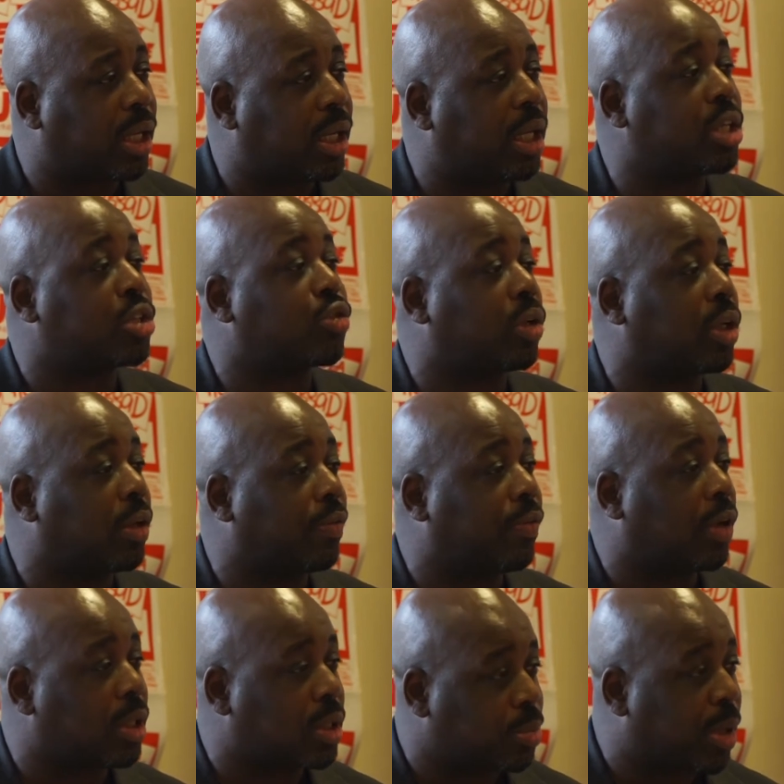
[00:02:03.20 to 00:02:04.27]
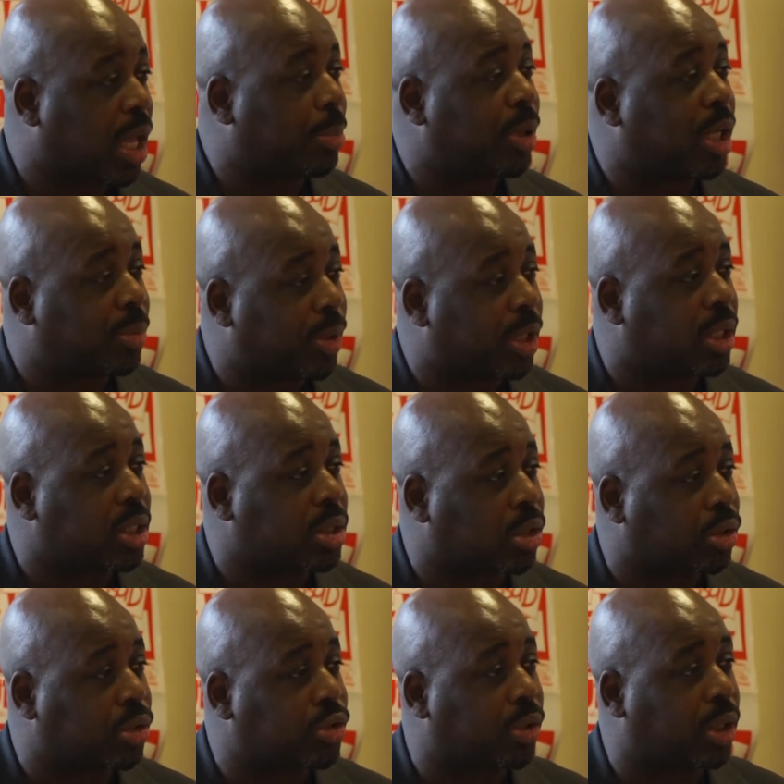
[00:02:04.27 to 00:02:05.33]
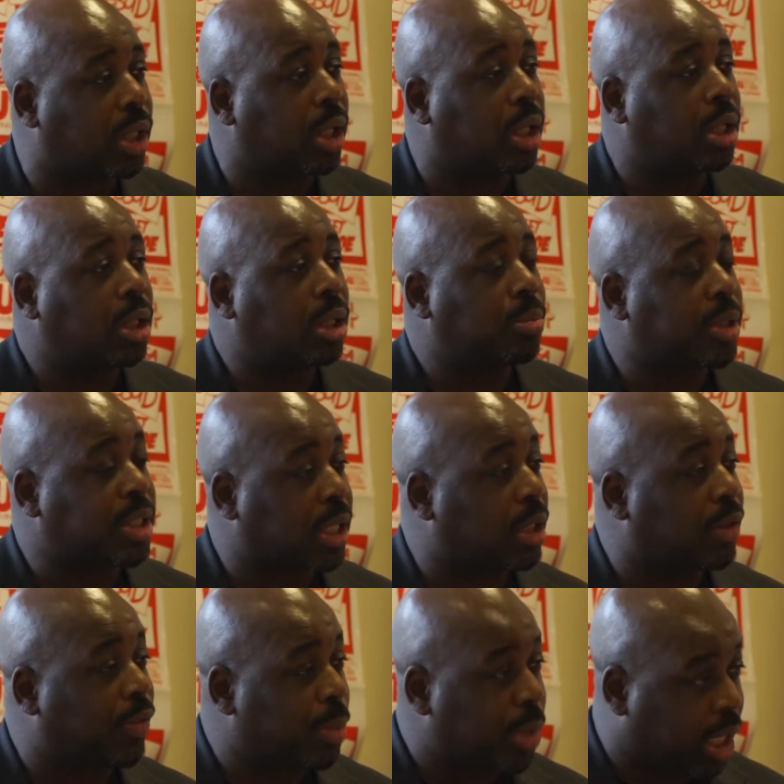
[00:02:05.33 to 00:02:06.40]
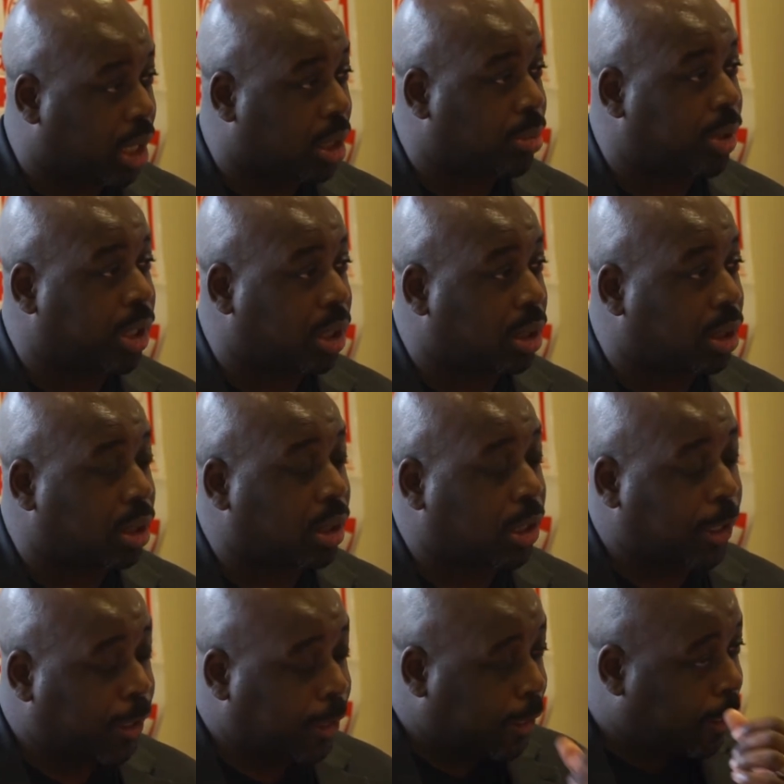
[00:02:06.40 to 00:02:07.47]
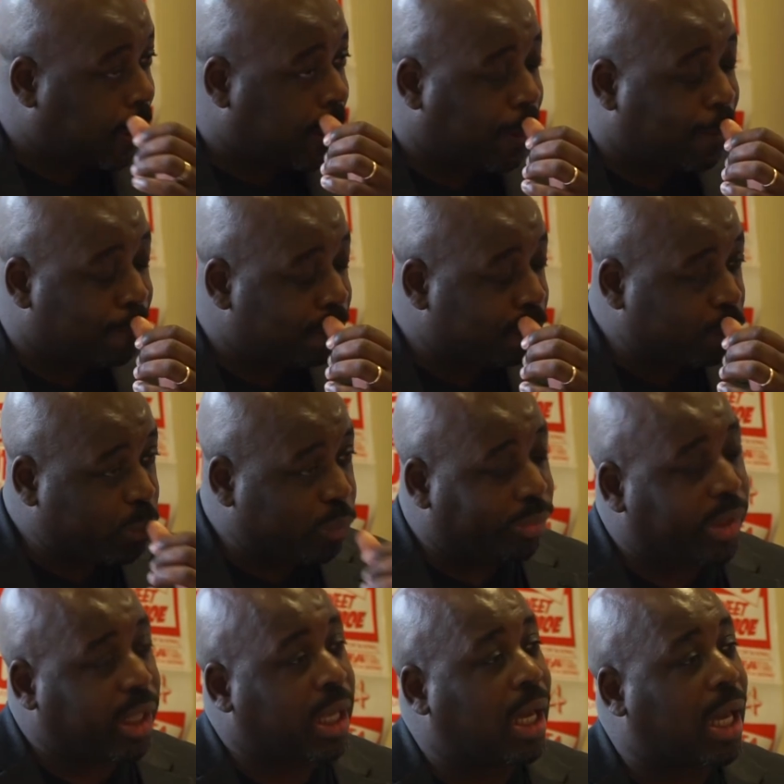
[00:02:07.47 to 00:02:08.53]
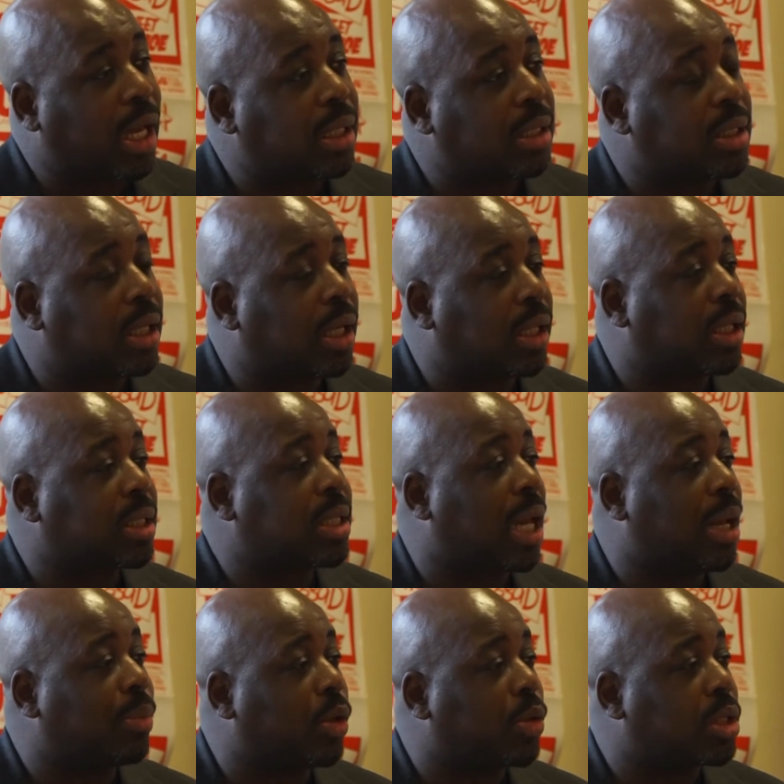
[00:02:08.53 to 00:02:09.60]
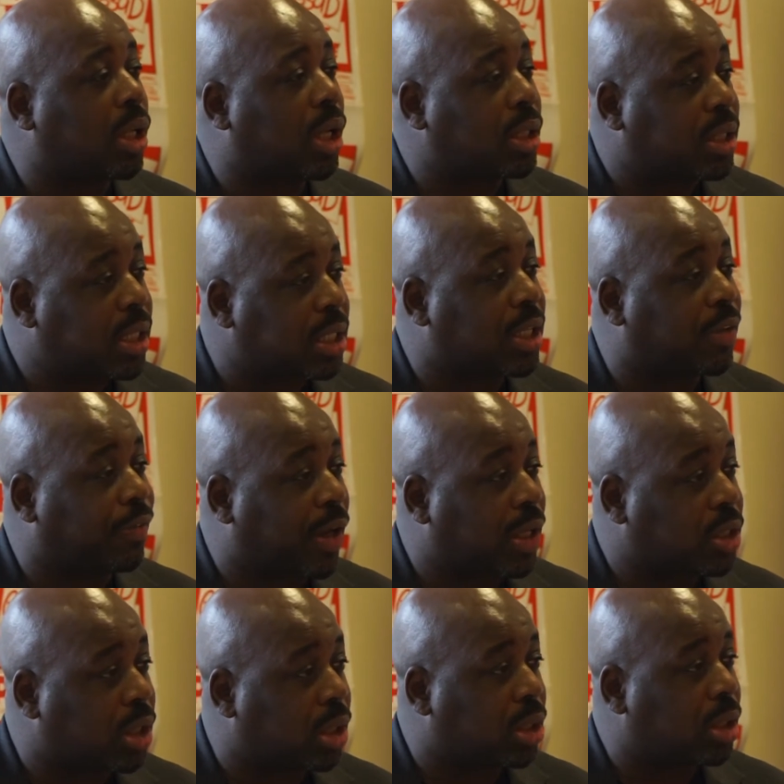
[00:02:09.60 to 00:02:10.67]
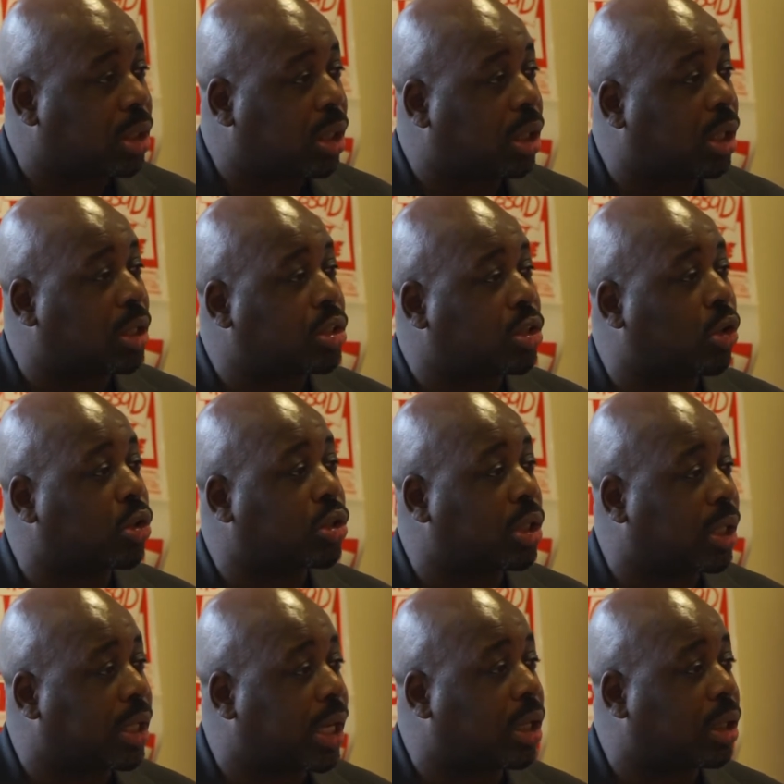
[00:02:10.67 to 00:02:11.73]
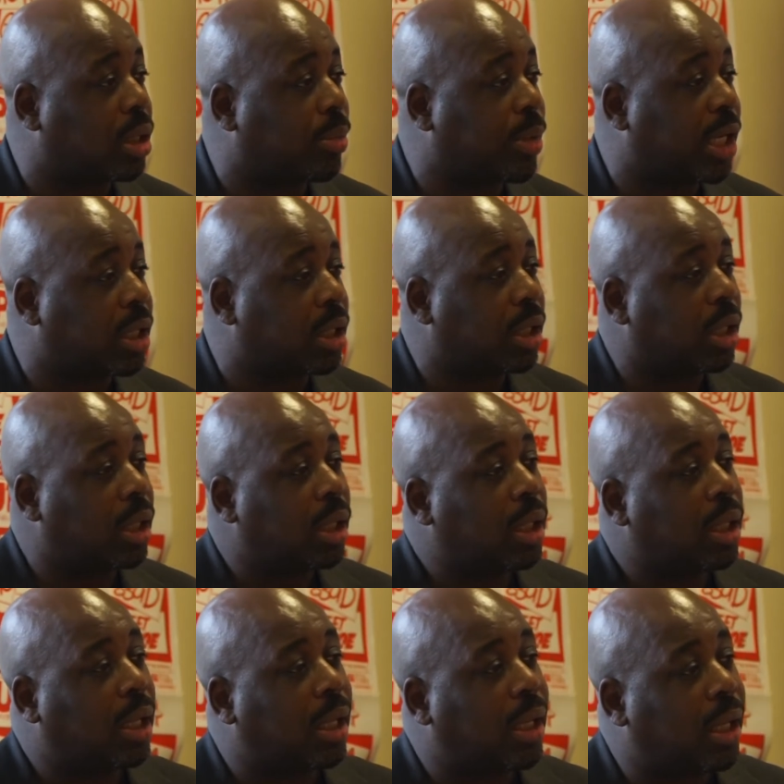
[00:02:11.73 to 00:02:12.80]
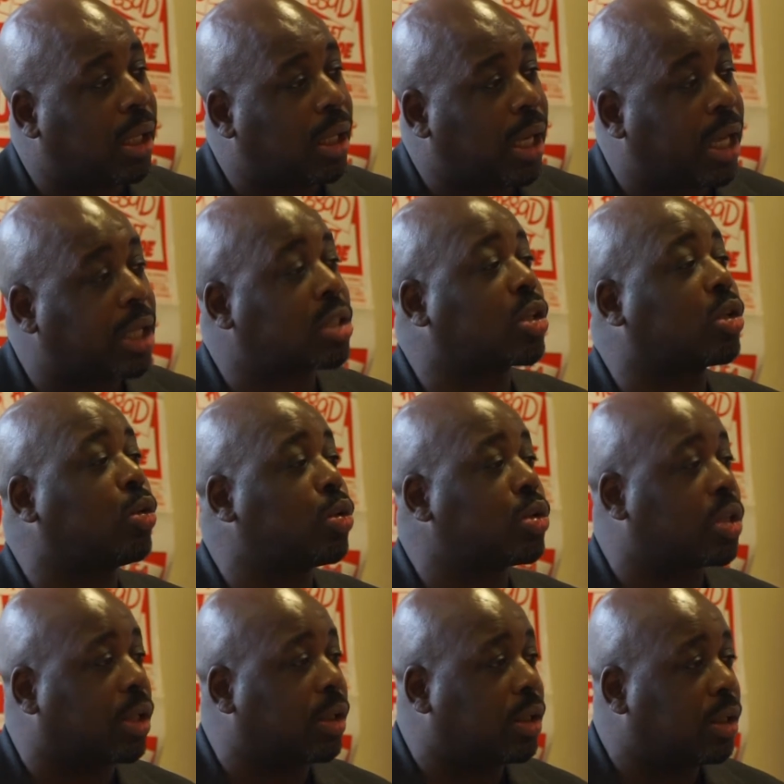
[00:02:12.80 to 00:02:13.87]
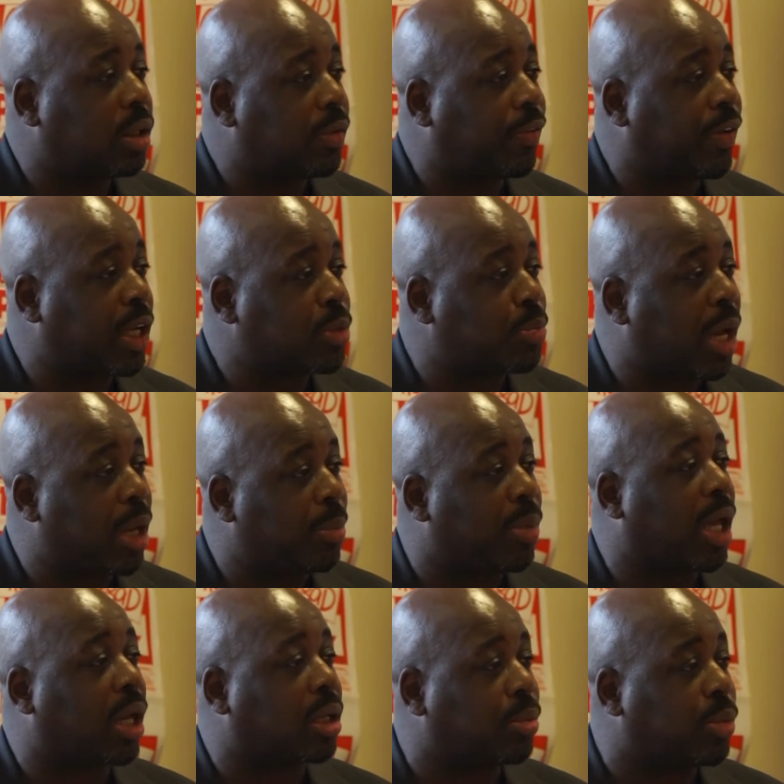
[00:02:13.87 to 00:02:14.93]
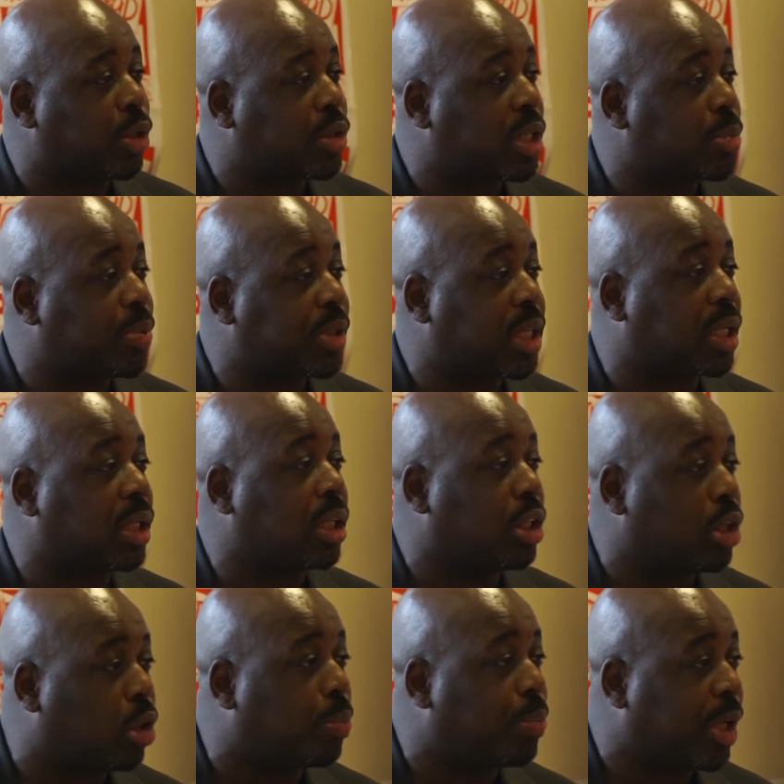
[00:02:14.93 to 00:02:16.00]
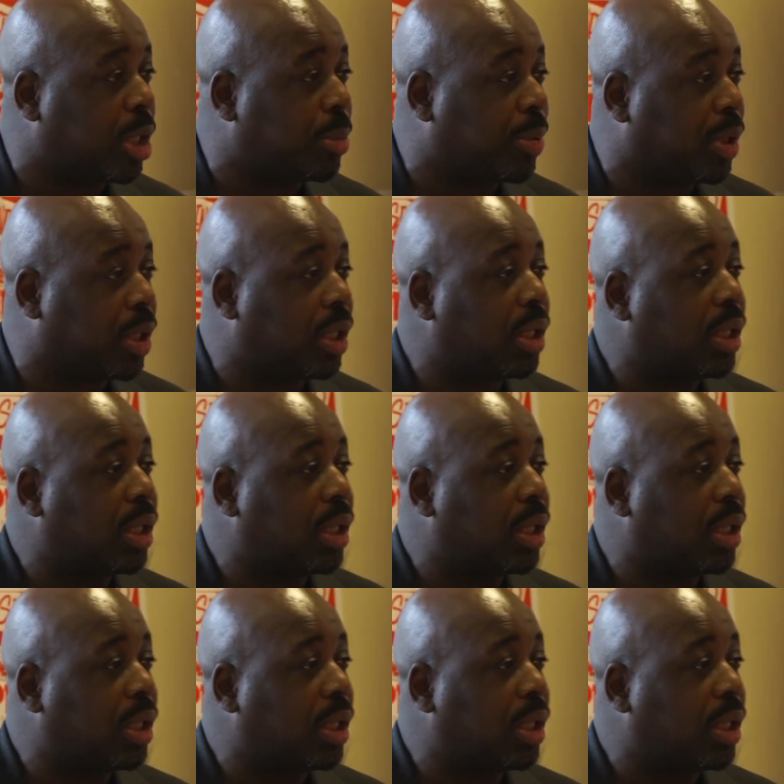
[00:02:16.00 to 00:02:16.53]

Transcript: history as black people in this country, particularly from the Caribbean. And at the time, there was a lot of disaffection, a lot of social and economic exclusion faced by black communities, particularly young people.